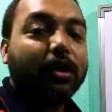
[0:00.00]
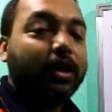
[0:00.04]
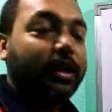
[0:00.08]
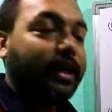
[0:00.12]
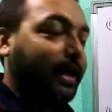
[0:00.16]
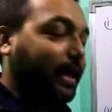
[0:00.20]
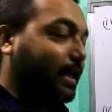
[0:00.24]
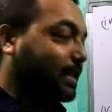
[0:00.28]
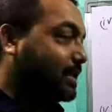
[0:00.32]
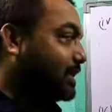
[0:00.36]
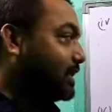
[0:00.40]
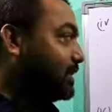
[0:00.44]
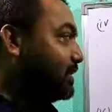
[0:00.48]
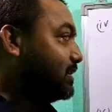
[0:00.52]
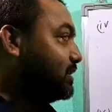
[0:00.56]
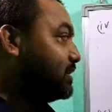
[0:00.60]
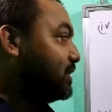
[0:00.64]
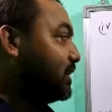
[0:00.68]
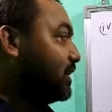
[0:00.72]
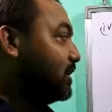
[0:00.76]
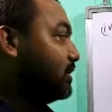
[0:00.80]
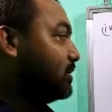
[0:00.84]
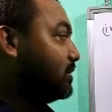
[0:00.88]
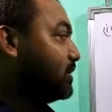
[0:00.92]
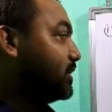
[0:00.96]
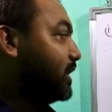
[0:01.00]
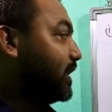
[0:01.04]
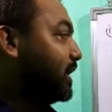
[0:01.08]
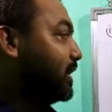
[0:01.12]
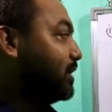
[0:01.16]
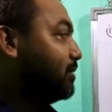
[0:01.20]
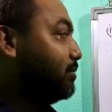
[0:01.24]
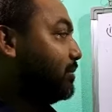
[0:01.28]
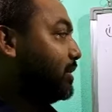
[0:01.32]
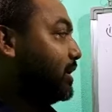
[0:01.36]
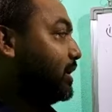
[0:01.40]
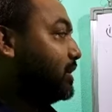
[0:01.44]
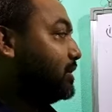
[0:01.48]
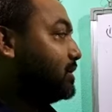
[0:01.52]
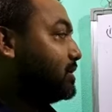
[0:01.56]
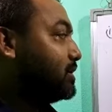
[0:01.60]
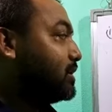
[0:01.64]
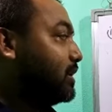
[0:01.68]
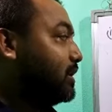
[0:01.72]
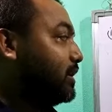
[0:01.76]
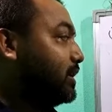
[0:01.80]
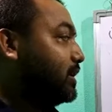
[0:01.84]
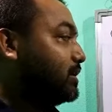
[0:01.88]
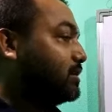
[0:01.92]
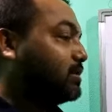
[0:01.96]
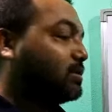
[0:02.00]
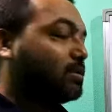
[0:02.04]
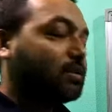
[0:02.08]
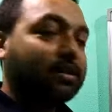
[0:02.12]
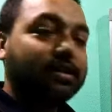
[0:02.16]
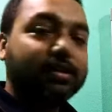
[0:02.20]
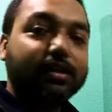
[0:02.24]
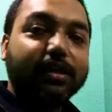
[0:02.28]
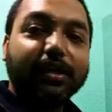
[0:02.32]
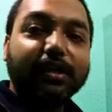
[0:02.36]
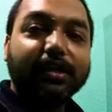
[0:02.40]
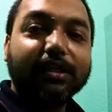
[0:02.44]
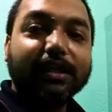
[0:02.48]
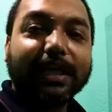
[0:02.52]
As a result, there may in certain